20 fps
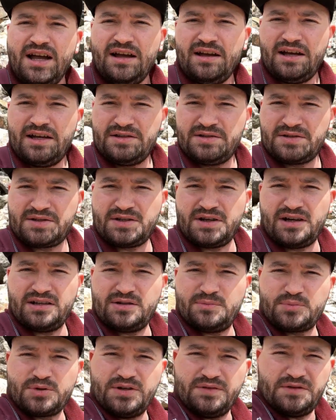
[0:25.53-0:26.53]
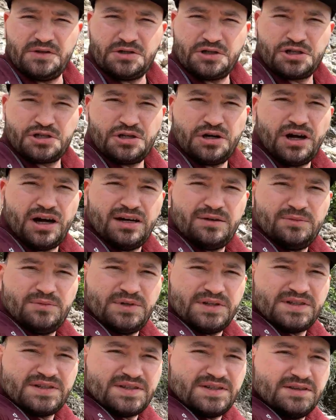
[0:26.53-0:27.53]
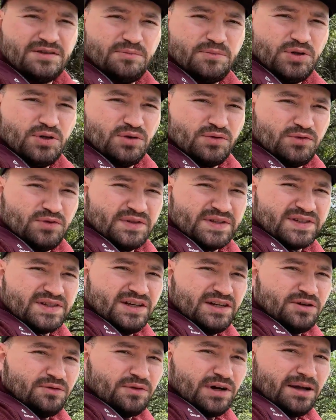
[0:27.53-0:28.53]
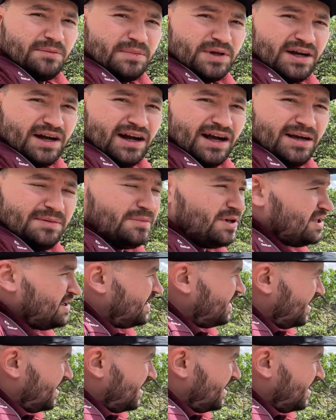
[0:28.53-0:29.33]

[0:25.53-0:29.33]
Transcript: As you saw in the previous shot, you can see the beautiful city right behind me,